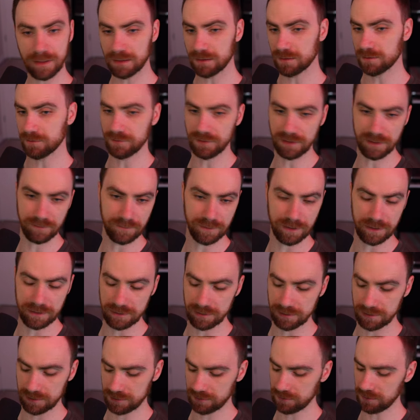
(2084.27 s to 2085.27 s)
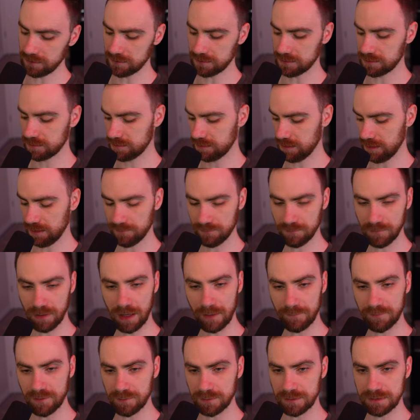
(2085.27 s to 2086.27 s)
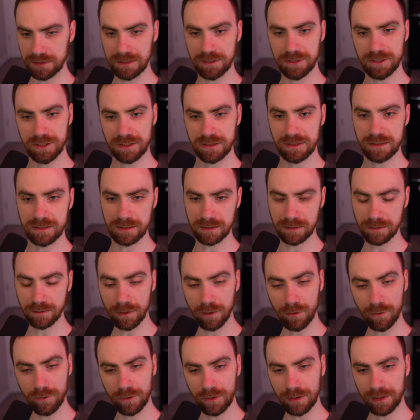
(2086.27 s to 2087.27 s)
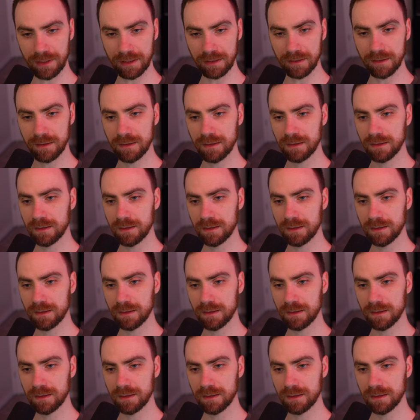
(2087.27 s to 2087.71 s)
LLVM does its same optimizations and lowering